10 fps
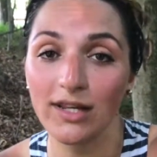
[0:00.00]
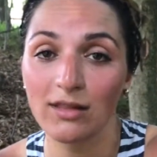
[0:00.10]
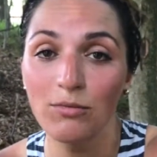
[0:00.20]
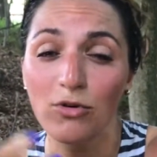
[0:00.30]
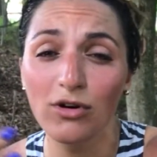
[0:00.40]
and the
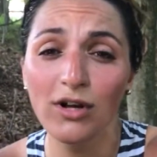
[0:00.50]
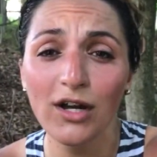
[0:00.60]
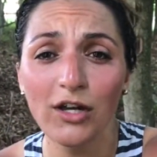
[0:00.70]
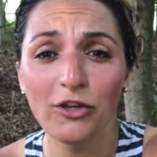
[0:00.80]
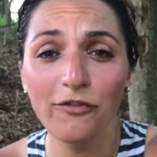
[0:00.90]
more
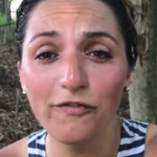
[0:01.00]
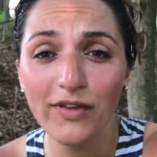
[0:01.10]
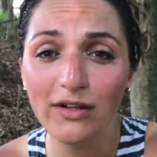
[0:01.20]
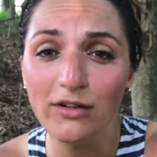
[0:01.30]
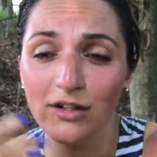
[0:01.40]
you
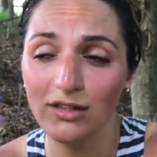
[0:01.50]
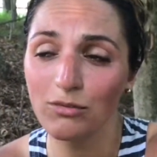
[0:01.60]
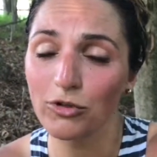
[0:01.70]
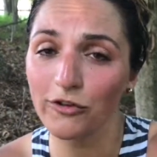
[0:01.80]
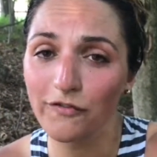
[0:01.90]
feel good, the
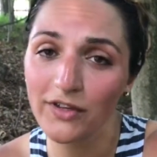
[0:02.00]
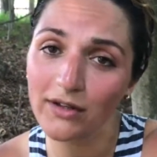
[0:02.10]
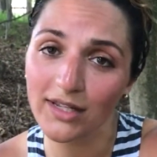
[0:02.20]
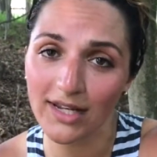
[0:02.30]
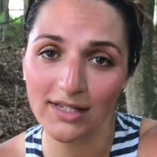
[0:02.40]
more you feel
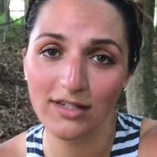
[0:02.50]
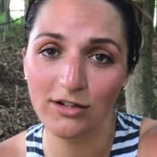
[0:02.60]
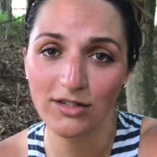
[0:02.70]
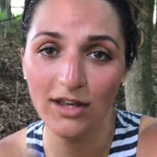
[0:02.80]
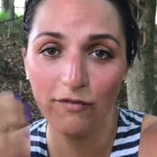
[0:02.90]
connected to
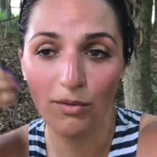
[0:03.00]
yourself,